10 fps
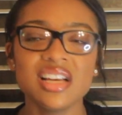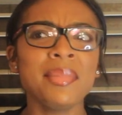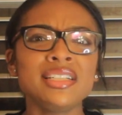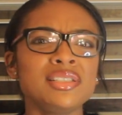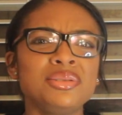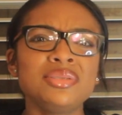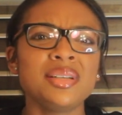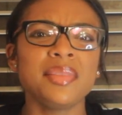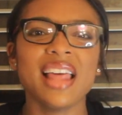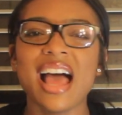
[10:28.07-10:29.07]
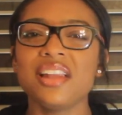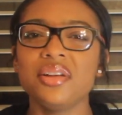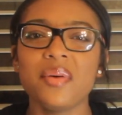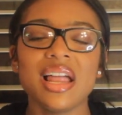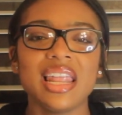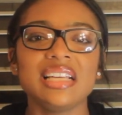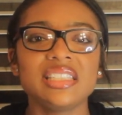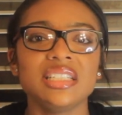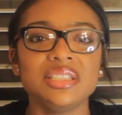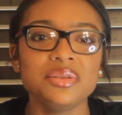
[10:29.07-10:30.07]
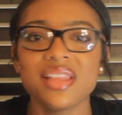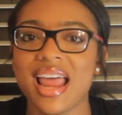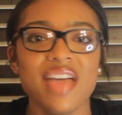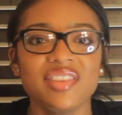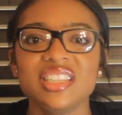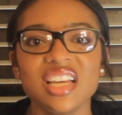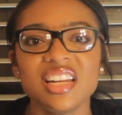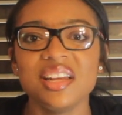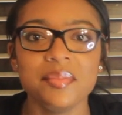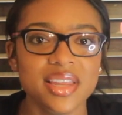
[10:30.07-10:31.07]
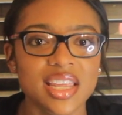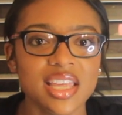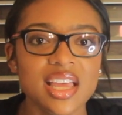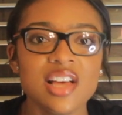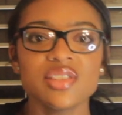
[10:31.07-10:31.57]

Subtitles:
I might just do something that I know I like to do that I haven't done in a minute,